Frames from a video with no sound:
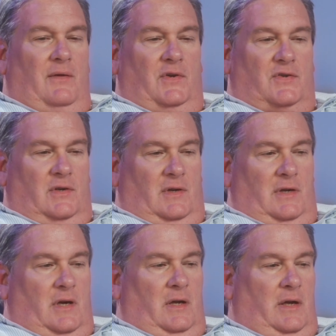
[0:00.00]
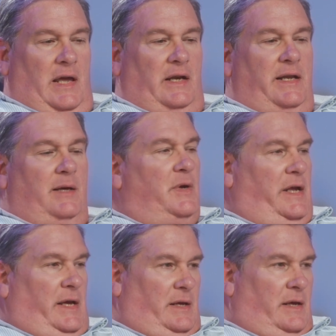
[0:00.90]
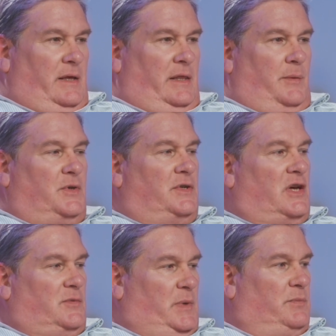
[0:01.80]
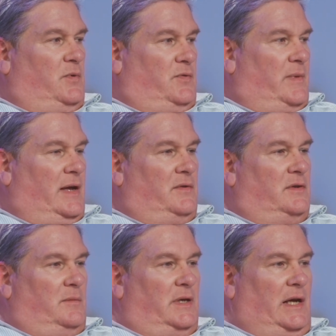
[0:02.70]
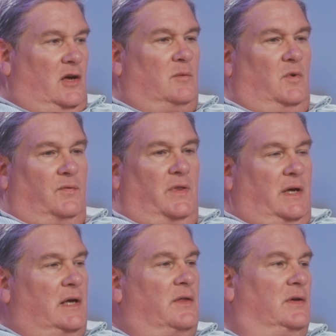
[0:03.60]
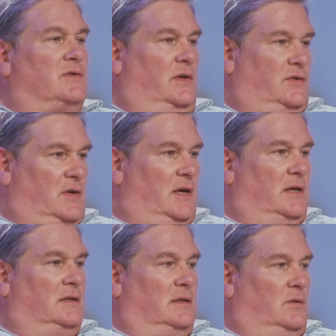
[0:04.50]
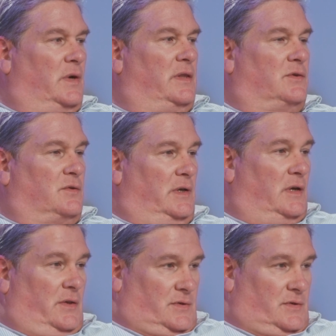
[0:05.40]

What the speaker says: we have this anonymity that protects people from having to be accountable for the kind of things they say and the way they treat